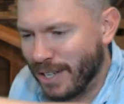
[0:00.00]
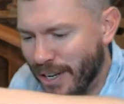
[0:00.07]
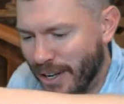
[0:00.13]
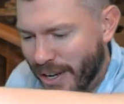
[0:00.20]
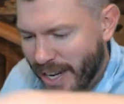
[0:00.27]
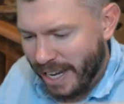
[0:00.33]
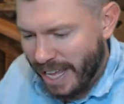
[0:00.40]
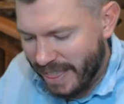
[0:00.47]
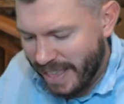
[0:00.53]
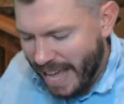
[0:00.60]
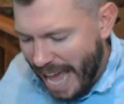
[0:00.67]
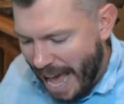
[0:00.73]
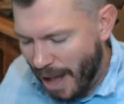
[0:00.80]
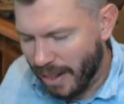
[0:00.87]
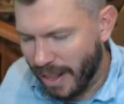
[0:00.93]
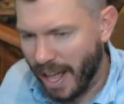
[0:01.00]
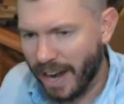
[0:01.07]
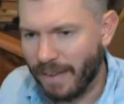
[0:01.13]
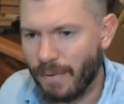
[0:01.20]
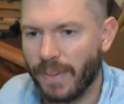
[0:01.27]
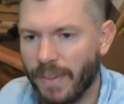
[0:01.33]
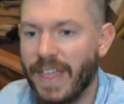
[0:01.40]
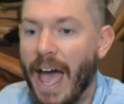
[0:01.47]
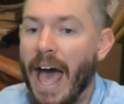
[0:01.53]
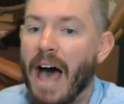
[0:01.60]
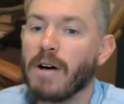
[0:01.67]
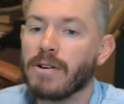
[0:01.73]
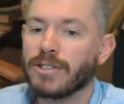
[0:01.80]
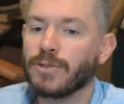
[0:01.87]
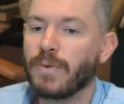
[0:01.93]
and you can get the outline of what the
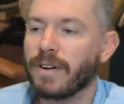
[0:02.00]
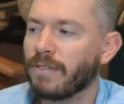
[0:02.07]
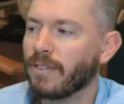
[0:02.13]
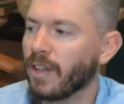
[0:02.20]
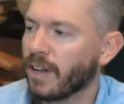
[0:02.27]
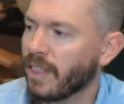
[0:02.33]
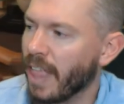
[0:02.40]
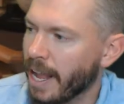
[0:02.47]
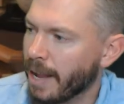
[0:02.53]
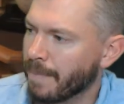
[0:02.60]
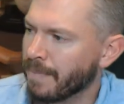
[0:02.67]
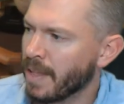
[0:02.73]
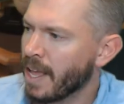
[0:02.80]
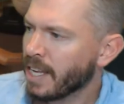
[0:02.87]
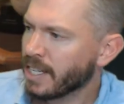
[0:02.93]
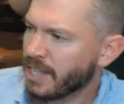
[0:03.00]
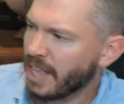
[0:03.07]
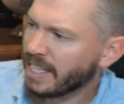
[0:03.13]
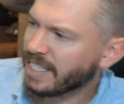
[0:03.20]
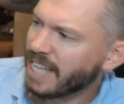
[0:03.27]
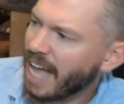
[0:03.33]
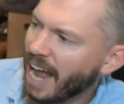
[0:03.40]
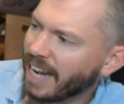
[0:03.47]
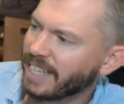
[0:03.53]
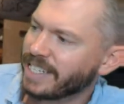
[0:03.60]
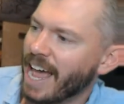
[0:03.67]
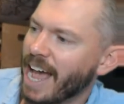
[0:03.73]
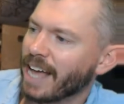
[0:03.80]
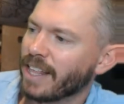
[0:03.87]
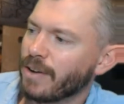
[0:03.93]
house would have looked like. So that's not
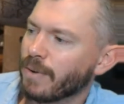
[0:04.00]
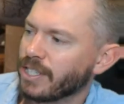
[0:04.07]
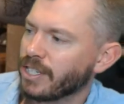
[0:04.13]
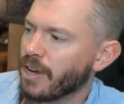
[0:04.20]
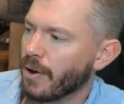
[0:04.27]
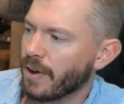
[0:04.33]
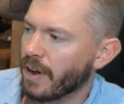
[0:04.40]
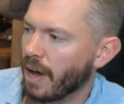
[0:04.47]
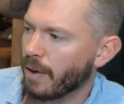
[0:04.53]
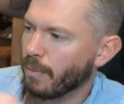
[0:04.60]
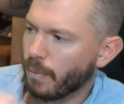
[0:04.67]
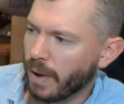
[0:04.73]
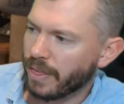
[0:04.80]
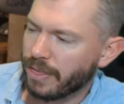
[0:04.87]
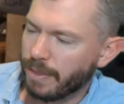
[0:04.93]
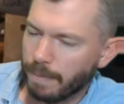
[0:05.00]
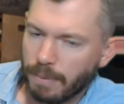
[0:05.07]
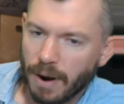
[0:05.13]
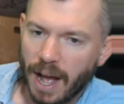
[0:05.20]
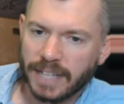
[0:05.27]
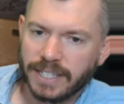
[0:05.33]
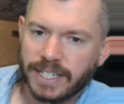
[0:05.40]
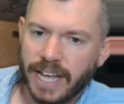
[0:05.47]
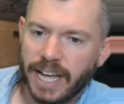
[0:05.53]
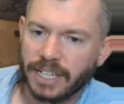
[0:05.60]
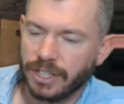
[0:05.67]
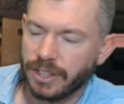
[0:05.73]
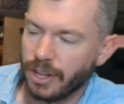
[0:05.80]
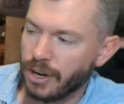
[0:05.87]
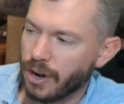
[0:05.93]
exactly what's going on with the Bronze Age
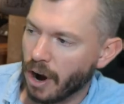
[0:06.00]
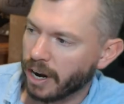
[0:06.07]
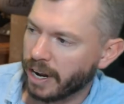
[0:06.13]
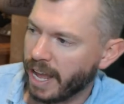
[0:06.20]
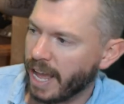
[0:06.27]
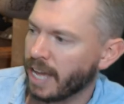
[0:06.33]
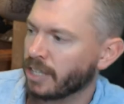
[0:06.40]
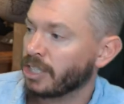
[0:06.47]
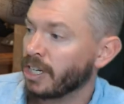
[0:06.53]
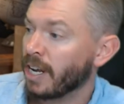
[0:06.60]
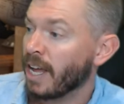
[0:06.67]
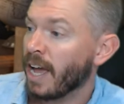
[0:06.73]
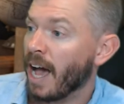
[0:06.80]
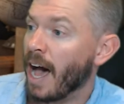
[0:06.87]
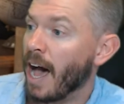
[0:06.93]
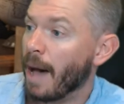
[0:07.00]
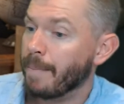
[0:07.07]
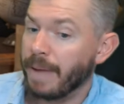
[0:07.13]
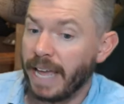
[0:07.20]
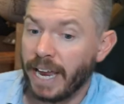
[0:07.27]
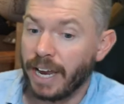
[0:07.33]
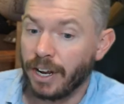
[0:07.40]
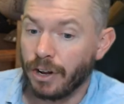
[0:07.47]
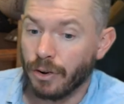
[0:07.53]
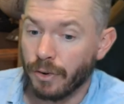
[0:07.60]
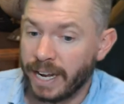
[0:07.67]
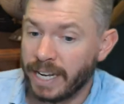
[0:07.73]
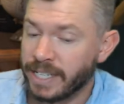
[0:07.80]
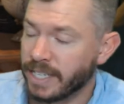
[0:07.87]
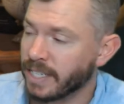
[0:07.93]
and the Dark Age um, in
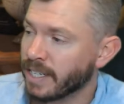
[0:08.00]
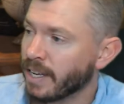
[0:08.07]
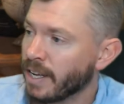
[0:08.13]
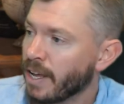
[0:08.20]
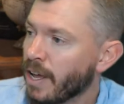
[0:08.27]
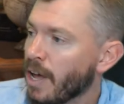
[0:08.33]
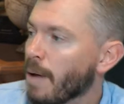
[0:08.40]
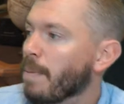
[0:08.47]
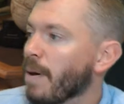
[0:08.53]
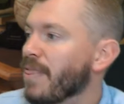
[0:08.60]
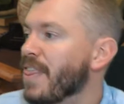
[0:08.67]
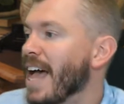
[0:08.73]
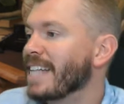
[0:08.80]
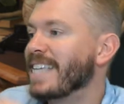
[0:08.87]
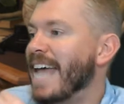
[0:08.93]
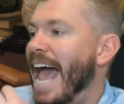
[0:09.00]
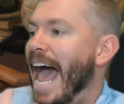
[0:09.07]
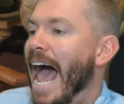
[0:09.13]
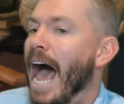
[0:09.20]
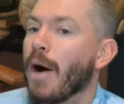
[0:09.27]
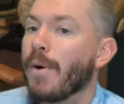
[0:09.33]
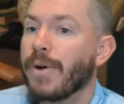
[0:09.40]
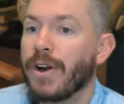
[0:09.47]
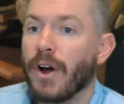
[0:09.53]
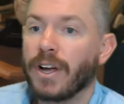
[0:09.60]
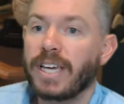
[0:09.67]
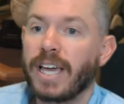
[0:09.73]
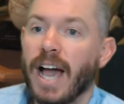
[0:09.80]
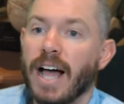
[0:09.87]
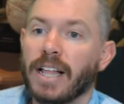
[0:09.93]
Greece, but that's how an
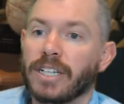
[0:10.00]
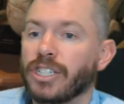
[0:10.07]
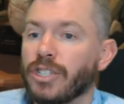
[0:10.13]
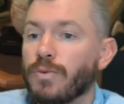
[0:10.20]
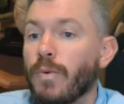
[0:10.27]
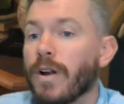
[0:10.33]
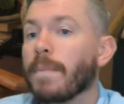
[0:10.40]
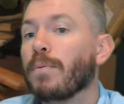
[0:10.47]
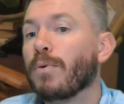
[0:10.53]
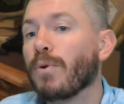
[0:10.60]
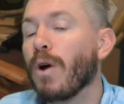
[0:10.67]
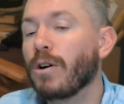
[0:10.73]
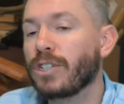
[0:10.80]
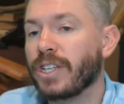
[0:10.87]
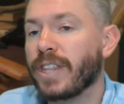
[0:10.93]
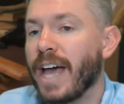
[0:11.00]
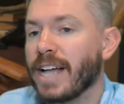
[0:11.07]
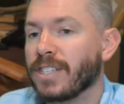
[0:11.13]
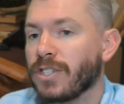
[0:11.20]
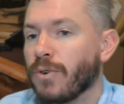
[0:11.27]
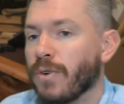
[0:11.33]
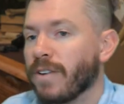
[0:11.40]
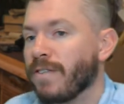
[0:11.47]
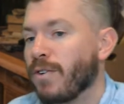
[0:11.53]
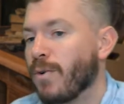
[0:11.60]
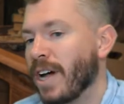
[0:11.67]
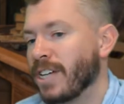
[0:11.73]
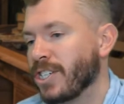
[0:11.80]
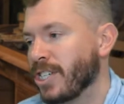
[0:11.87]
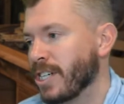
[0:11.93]
archaeologist would approach that sort of
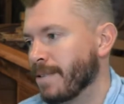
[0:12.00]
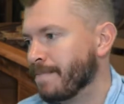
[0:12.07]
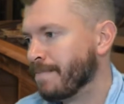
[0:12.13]
question.